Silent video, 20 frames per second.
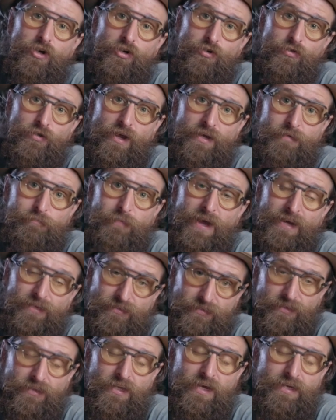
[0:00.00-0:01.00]
who like
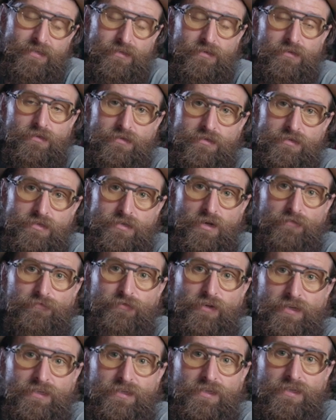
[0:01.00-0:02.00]
bags like stuff
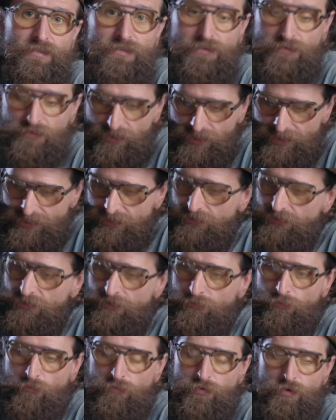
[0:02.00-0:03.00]
like this, like
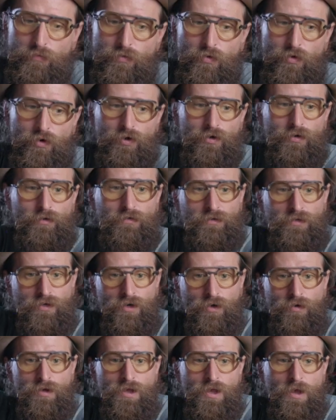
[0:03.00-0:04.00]
the the more you
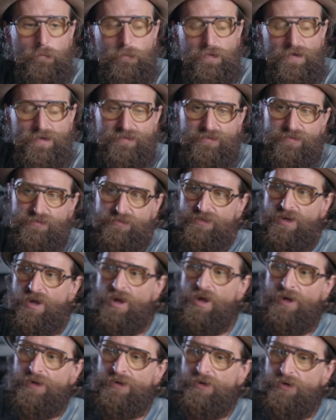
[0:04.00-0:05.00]
know peak
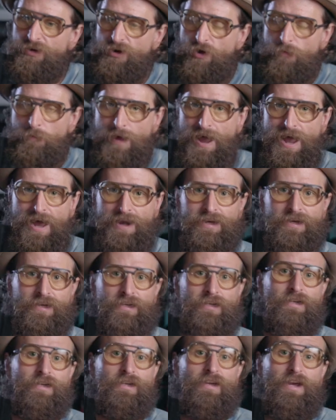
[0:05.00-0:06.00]
design,
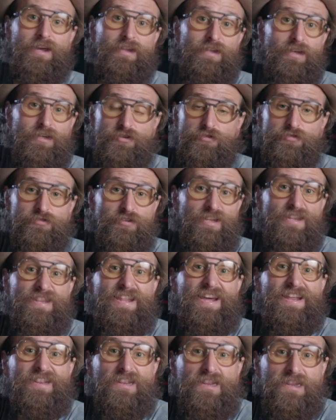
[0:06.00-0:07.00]
Nomatic, and they use it and
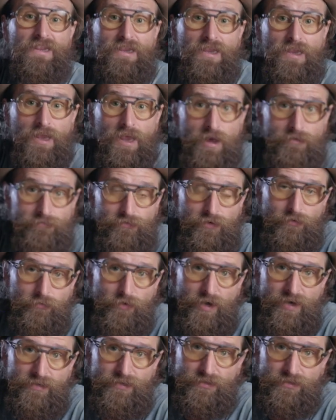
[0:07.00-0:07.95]
they love it, right?